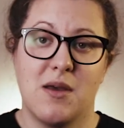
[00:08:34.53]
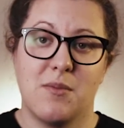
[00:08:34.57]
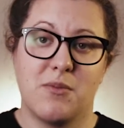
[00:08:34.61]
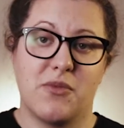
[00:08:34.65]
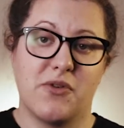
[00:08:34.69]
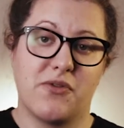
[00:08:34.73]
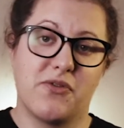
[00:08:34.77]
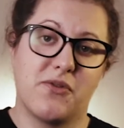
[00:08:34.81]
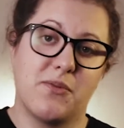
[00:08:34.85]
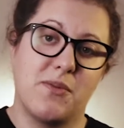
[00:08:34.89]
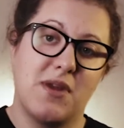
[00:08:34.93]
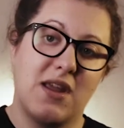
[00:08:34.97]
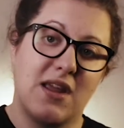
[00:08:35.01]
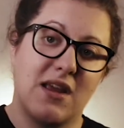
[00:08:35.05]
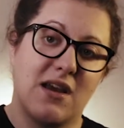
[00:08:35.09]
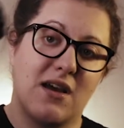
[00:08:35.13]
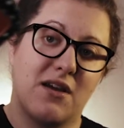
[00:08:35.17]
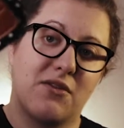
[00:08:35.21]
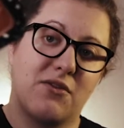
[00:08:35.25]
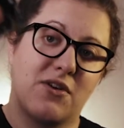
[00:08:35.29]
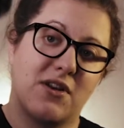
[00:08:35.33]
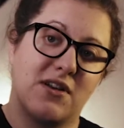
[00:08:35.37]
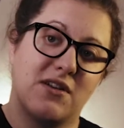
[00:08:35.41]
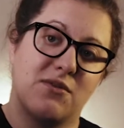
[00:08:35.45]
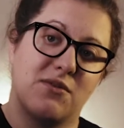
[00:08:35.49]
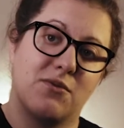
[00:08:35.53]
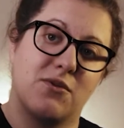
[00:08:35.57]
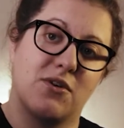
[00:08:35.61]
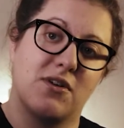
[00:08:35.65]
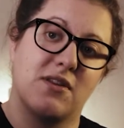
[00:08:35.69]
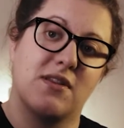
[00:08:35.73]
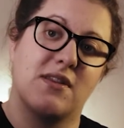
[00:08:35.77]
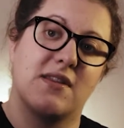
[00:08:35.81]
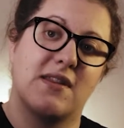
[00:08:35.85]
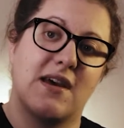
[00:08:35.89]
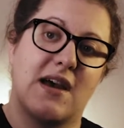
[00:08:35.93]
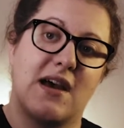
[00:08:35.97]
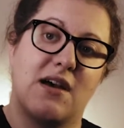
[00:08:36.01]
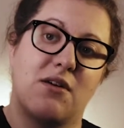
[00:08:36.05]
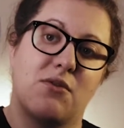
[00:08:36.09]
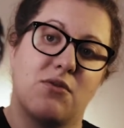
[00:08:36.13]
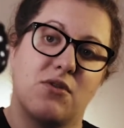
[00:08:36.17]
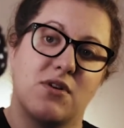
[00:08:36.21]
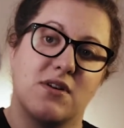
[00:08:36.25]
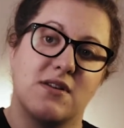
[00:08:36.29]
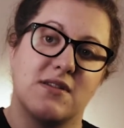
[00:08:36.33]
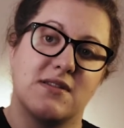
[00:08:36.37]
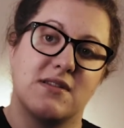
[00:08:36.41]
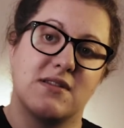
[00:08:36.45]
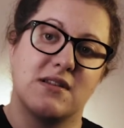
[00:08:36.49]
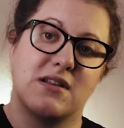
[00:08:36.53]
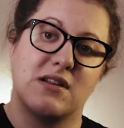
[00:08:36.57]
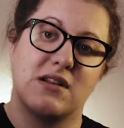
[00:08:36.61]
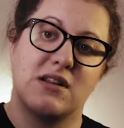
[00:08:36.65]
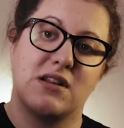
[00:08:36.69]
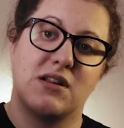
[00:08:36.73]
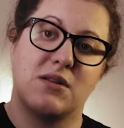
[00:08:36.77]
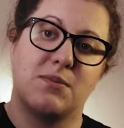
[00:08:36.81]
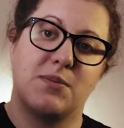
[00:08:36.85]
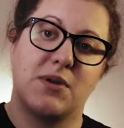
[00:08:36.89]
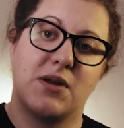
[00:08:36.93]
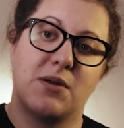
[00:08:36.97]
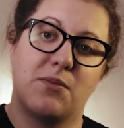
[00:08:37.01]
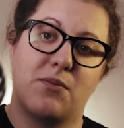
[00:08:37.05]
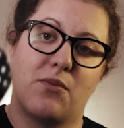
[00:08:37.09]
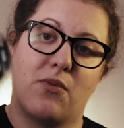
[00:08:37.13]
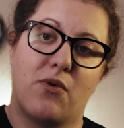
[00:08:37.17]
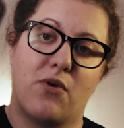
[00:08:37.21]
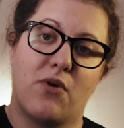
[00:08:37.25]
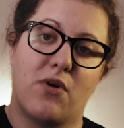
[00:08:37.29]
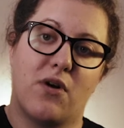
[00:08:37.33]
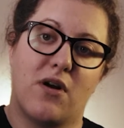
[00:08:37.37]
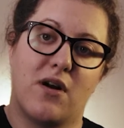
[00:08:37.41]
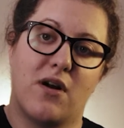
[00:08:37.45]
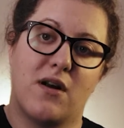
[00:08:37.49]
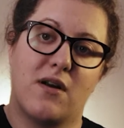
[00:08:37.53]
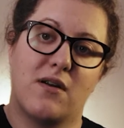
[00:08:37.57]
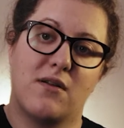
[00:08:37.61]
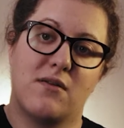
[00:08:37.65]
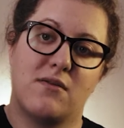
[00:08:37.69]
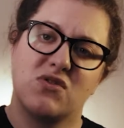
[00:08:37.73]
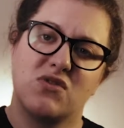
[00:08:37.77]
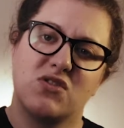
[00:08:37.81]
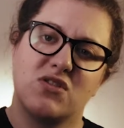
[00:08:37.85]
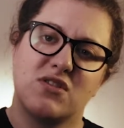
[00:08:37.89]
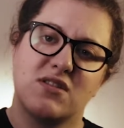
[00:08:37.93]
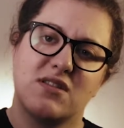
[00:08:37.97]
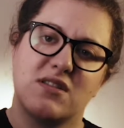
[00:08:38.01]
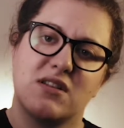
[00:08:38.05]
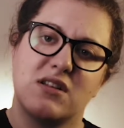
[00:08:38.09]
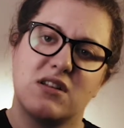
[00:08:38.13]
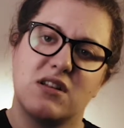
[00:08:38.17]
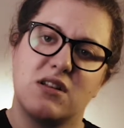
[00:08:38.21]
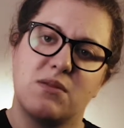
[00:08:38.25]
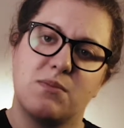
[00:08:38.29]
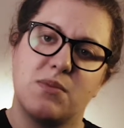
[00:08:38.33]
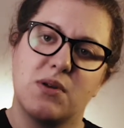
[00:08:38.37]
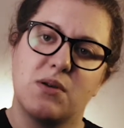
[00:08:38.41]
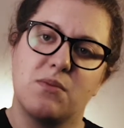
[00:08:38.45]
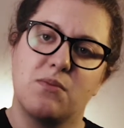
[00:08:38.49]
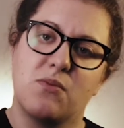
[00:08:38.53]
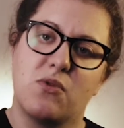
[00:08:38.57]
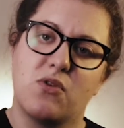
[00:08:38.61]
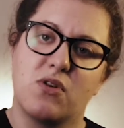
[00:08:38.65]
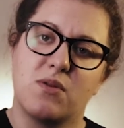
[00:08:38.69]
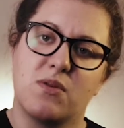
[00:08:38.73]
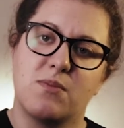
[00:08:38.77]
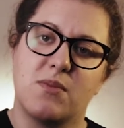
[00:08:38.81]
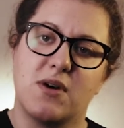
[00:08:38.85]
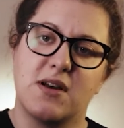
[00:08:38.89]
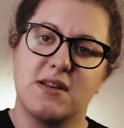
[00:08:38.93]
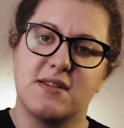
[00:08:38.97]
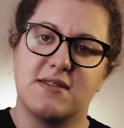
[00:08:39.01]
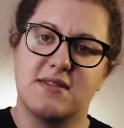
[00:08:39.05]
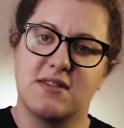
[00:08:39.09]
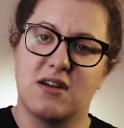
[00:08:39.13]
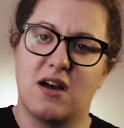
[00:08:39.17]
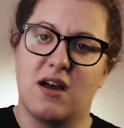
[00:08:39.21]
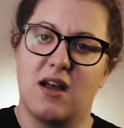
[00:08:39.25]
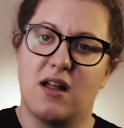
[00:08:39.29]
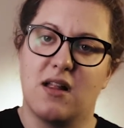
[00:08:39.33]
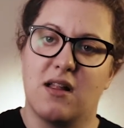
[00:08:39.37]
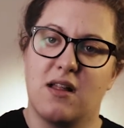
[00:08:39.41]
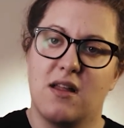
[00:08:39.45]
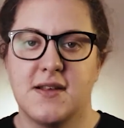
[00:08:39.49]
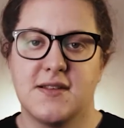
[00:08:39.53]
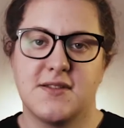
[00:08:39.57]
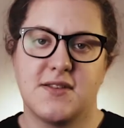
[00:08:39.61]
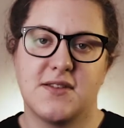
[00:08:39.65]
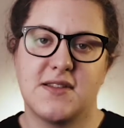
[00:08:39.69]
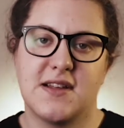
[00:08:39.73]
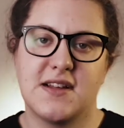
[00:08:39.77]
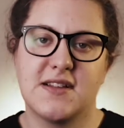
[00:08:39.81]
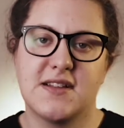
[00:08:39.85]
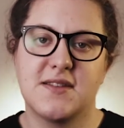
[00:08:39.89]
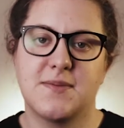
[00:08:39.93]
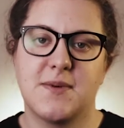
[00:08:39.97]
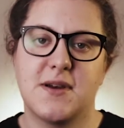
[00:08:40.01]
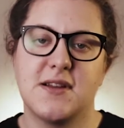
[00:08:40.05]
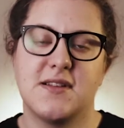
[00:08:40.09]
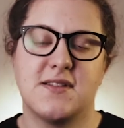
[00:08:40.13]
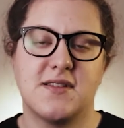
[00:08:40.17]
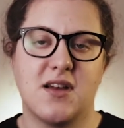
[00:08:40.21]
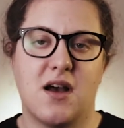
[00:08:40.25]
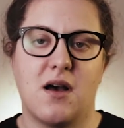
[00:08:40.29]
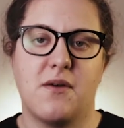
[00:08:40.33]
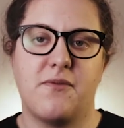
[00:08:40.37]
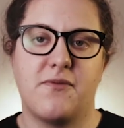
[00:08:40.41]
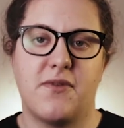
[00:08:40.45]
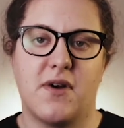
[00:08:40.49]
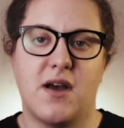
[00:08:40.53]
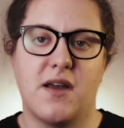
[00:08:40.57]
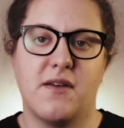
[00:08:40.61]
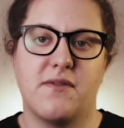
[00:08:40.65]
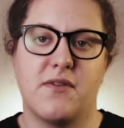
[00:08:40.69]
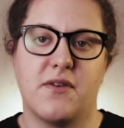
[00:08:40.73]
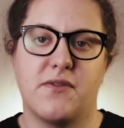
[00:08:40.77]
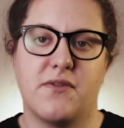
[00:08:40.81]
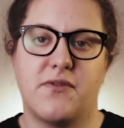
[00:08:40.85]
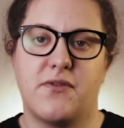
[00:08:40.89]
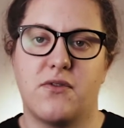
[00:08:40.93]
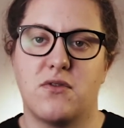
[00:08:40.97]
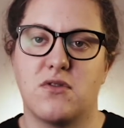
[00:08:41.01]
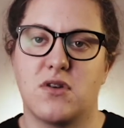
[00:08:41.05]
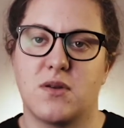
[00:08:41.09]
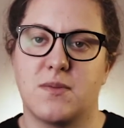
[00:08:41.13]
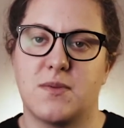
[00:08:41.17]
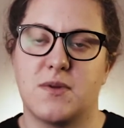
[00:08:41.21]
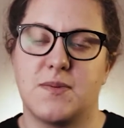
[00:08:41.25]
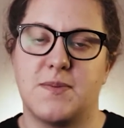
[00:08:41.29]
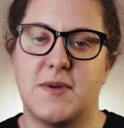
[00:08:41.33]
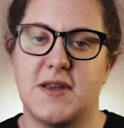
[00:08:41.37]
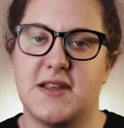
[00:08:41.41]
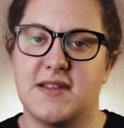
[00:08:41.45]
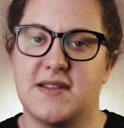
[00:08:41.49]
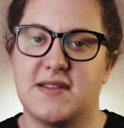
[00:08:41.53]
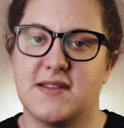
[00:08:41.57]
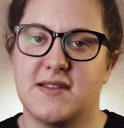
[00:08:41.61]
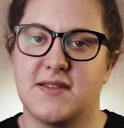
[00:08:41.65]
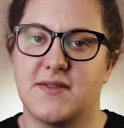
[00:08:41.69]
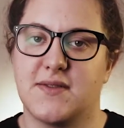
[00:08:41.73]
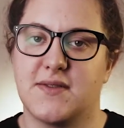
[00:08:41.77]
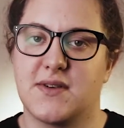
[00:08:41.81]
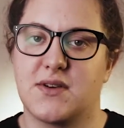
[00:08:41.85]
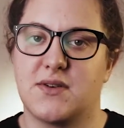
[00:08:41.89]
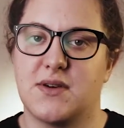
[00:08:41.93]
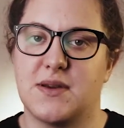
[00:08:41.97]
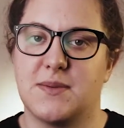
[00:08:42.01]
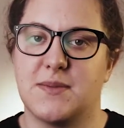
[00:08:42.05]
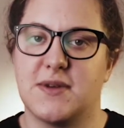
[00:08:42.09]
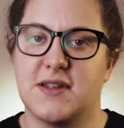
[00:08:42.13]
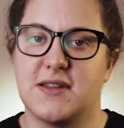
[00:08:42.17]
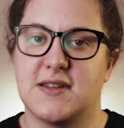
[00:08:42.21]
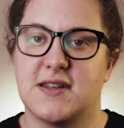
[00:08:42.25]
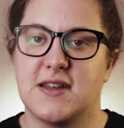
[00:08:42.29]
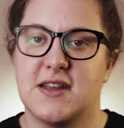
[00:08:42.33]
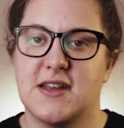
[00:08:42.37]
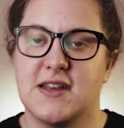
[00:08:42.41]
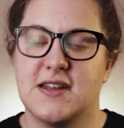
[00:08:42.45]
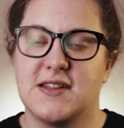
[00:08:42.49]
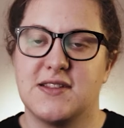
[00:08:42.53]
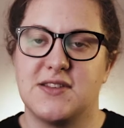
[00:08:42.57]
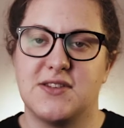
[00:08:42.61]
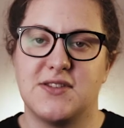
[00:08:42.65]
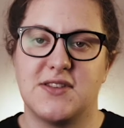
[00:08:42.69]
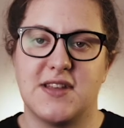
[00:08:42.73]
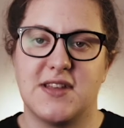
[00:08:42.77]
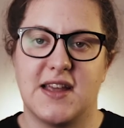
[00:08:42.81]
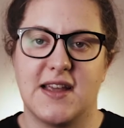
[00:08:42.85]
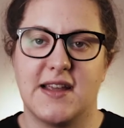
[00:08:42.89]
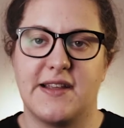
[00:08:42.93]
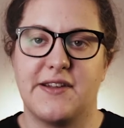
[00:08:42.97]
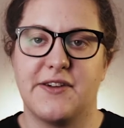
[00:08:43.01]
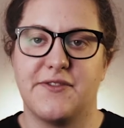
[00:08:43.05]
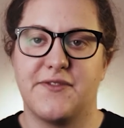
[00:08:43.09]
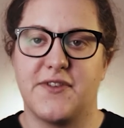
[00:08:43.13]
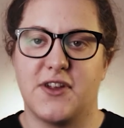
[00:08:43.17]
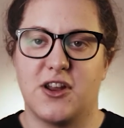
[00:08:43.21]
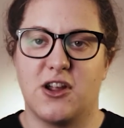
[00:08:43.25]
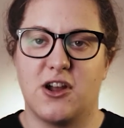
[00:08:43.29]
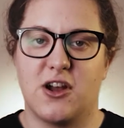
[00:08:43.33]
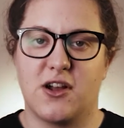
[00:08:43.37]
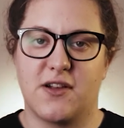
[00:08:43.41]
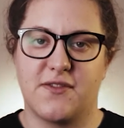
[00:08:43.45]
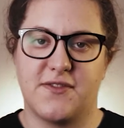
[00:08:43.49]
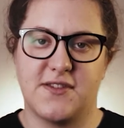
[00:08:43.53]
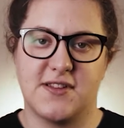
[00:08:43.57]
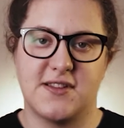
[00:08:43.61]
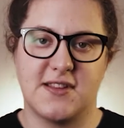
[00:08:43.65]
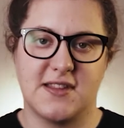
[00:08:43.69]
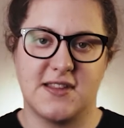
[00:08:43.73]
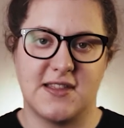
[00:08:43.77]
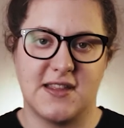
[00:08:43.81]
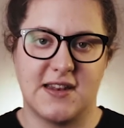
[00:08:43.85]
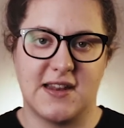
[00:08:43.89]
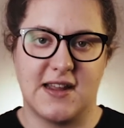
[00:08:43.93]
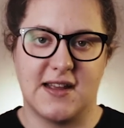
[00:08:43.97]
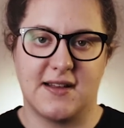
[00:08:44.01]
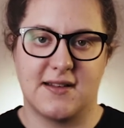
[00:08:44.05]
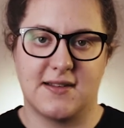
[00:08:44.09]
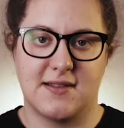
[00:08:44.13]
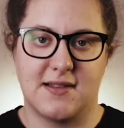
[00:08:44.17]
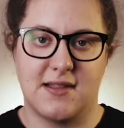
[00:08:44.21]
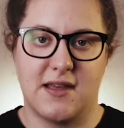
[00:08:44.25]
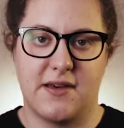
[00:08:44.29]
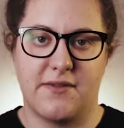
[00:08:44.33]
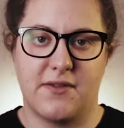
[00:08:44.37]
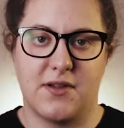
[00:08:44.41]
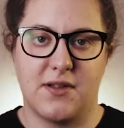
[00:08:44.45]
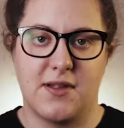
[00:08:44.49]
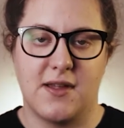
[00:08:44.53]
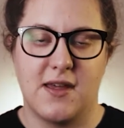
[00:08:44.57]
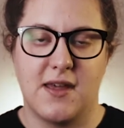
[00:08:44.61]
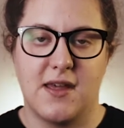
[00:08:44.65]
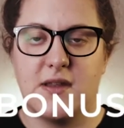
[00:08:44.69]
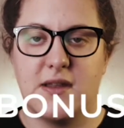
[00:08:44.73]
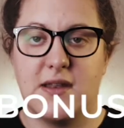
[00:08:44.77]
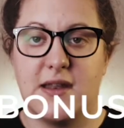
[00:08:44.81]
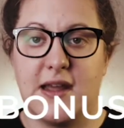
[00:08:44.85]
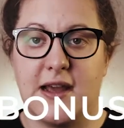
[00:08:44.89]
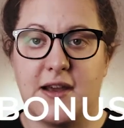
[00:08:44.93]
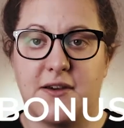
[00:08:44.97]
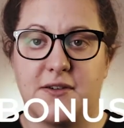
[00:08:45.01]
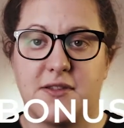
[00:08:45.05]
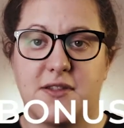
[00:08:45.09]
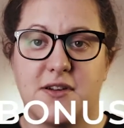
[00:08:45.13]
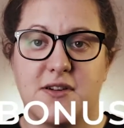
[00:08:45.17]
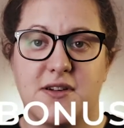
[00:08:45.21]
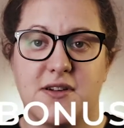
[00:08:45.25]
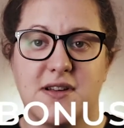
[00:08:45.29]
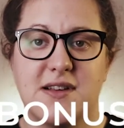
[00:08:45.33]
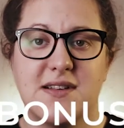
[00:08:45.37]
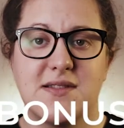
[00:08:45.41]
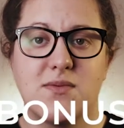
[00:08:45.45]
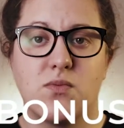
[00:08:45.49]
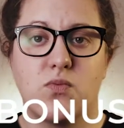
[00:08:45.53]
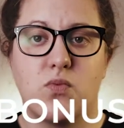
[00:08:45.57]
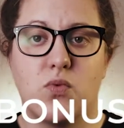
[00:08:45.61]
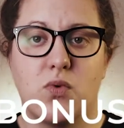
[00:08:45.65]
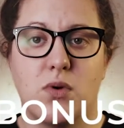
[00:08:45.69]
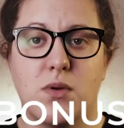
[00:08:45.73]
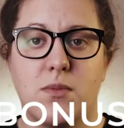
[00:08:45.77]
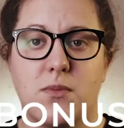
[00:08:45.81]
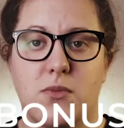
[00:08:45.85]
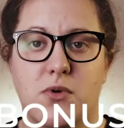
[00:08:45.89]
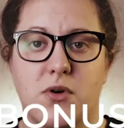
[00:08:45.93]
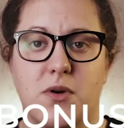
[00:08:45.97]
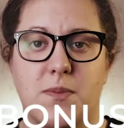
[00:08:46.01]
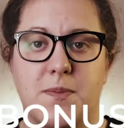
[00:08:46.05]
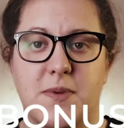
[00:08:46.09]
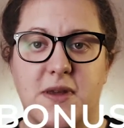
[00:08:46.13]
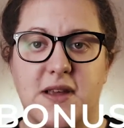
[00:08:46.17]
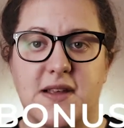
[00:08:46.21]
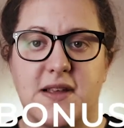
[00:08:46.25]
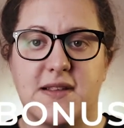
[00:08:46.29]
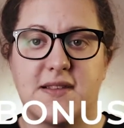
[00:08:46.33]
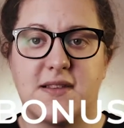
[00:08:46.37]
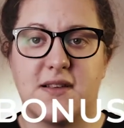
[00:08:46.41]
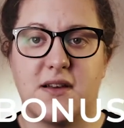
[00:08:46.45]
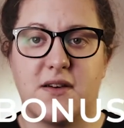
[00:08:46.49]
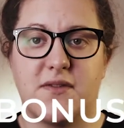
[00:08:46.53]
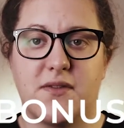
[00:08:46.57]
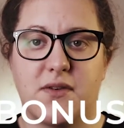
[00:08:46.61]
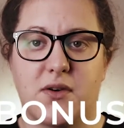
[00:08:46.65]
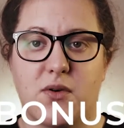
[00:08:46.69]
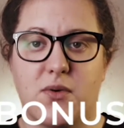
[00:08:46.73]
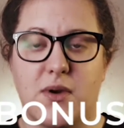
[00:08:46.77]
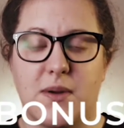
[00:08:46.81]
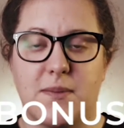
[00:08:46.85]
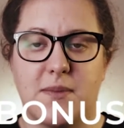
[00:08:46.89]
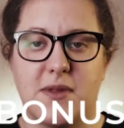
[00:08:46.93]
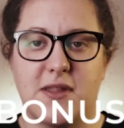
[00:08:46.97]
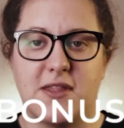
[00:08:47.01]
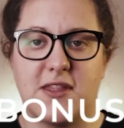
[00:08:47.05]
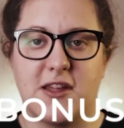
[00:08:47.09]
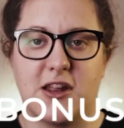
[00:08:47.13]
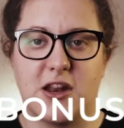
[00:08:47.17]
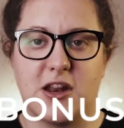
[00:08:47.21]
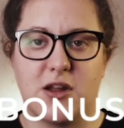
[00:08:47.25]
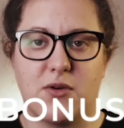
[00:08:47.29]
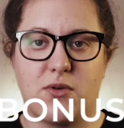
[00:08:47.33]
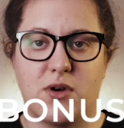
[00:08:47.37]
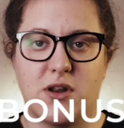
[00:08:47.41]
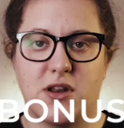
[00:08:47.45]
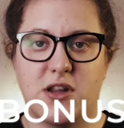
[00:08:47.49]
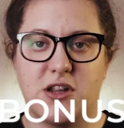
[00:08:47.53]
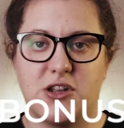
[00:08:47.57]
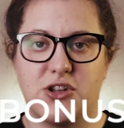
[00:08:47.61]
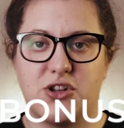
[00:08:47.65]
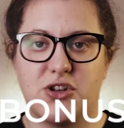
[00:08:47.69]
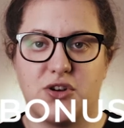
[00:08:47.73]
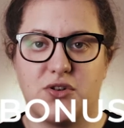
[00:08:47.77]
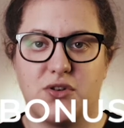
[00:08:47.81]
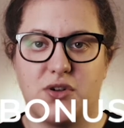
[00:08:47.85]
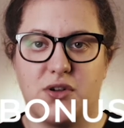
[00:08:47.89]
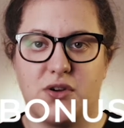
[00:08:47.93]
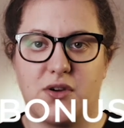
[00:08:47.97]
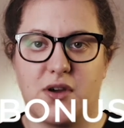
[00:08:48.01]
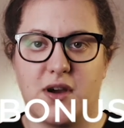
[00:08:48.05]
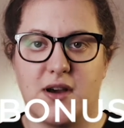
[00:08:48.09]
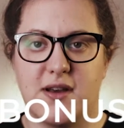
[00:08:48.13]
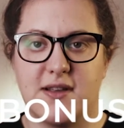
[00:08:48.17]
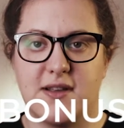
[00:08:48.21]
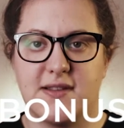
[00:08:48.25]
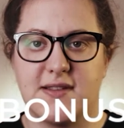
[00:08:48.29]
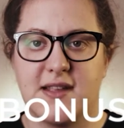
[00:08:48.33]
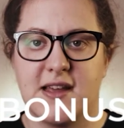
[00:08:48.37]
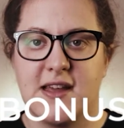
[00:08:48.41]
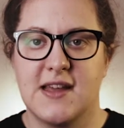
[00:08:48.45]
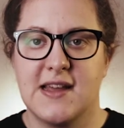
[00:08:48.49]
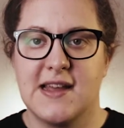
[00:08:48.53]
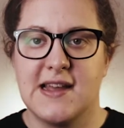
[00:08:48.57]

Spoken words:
But for me, I wanted one that was a little bit more, just a little bit more my style. So that's my top 5 affordable pieces of equipment to take your videography to the next level. Now, there is one more piece of equipment that I wanted to show you guys.